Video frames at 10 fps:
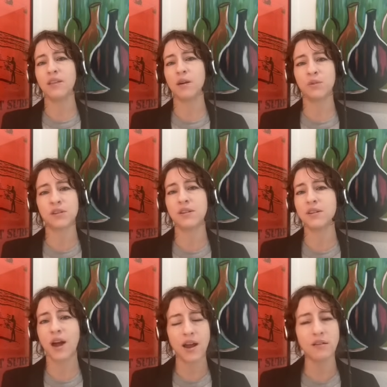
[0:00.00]
that was
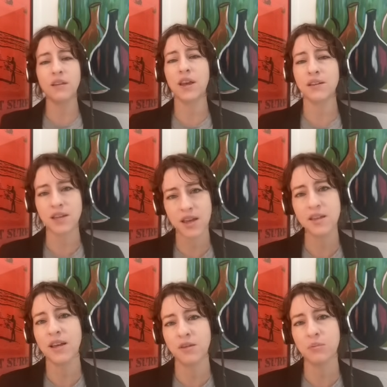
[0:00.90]
entirely a
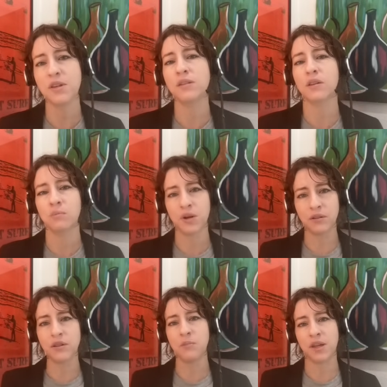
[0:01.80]
takedown piece on
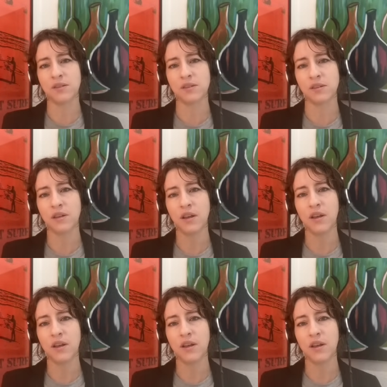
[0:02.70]
Marilyn Manson